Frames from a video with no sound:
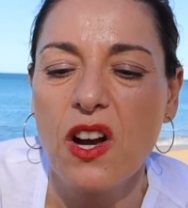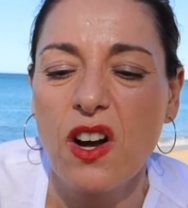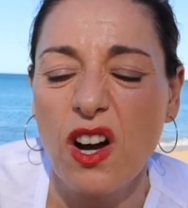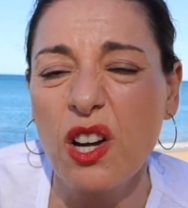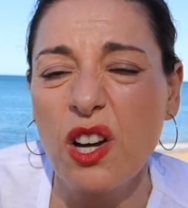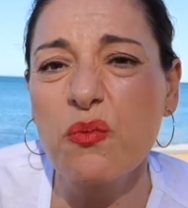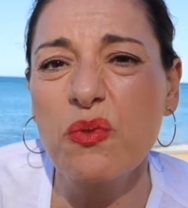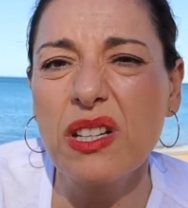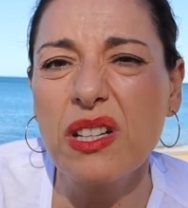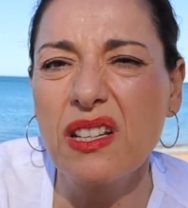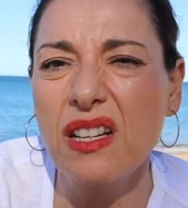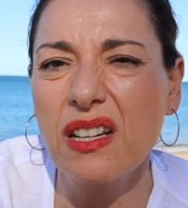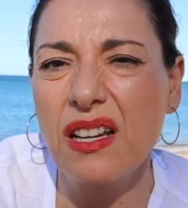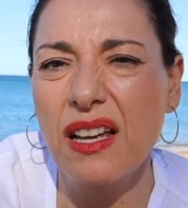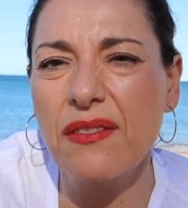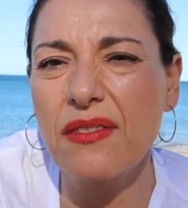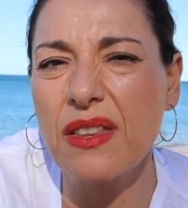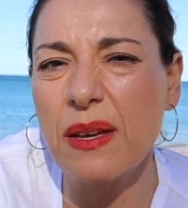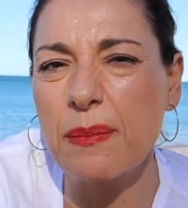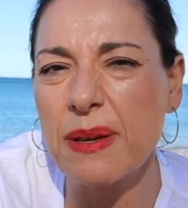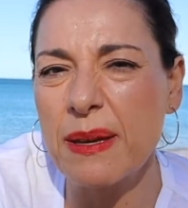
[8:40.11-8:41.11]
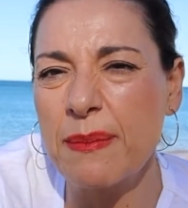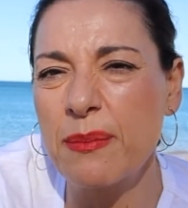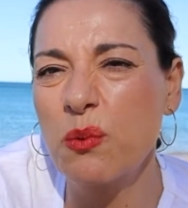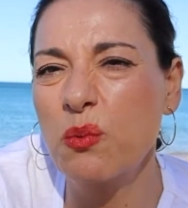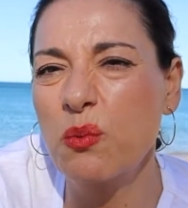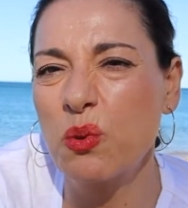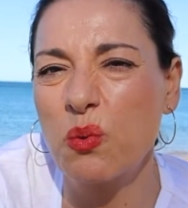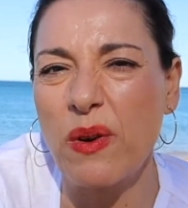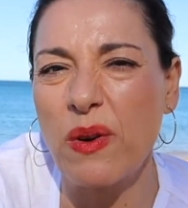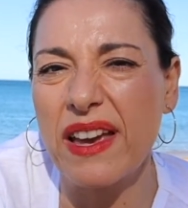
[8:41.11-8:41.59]
I really love that people
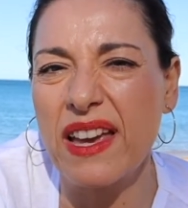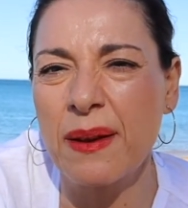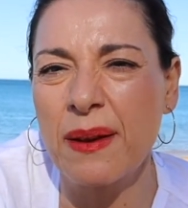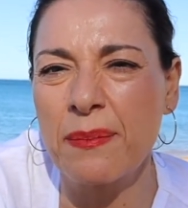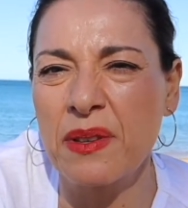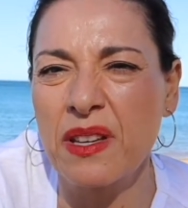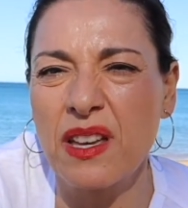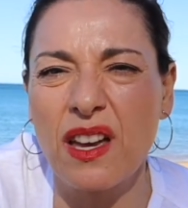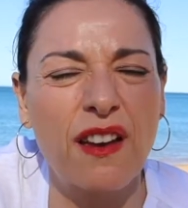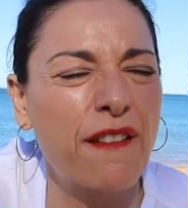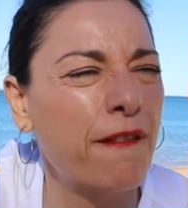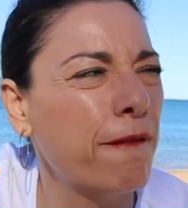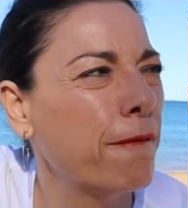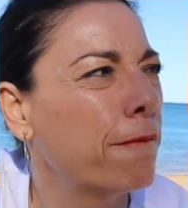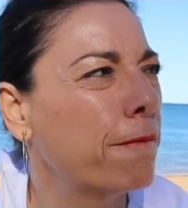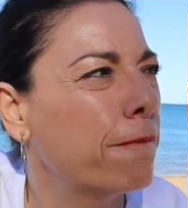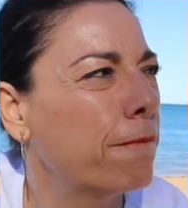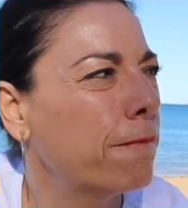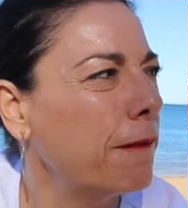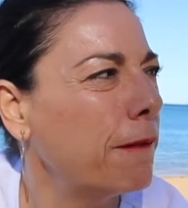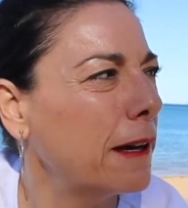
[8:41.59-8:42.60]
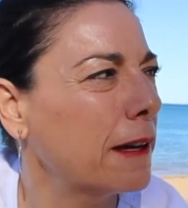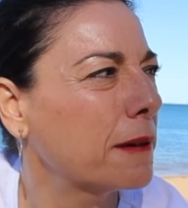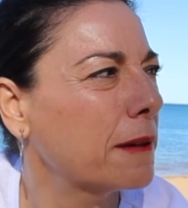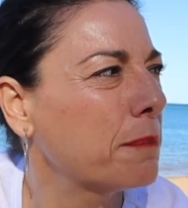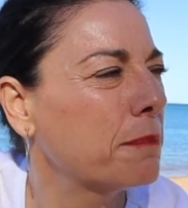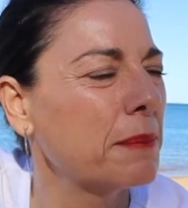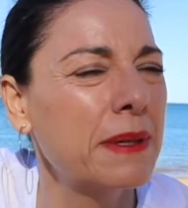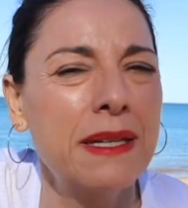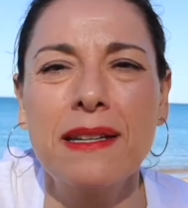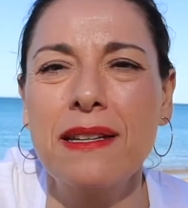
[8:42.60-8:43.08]
would wake up and go, fuck
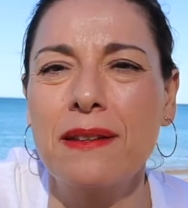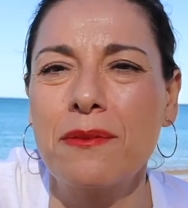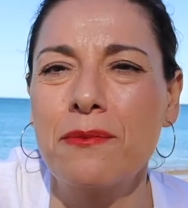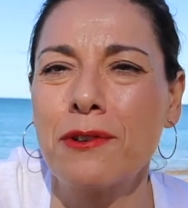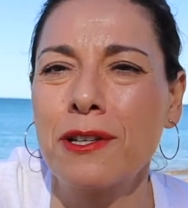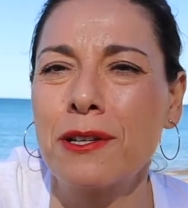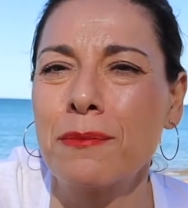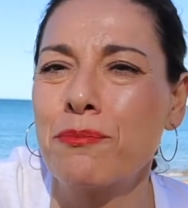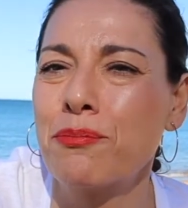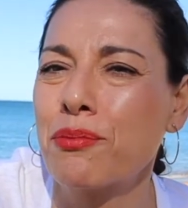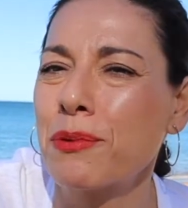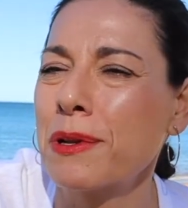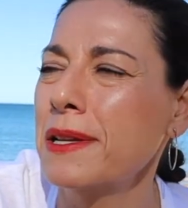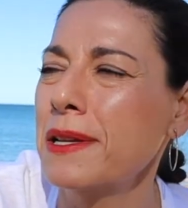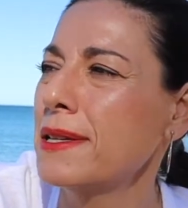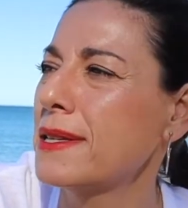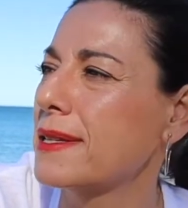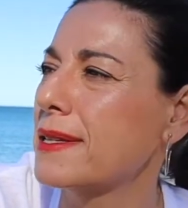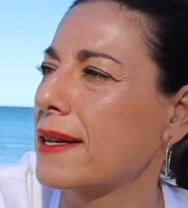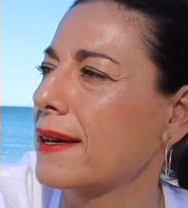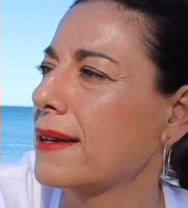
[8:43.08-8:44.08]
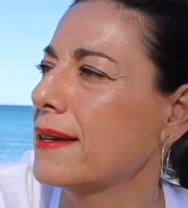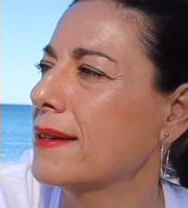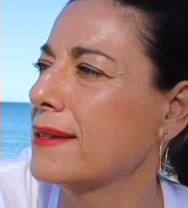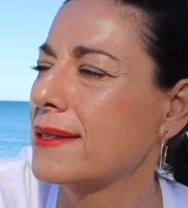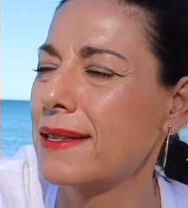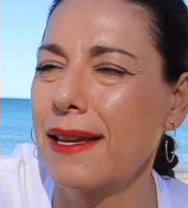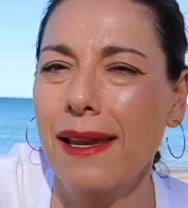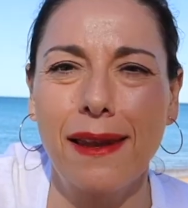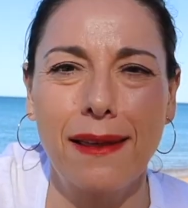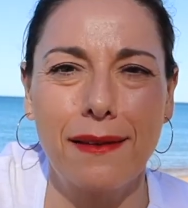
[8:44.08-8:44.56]
me, what a brilliant day
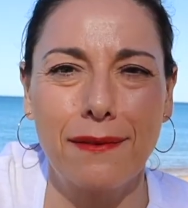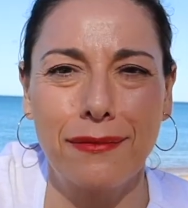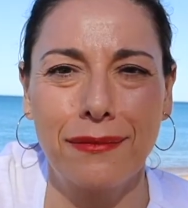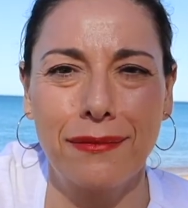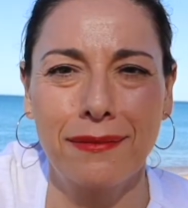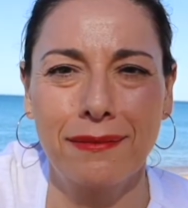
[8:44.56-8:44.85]
to live.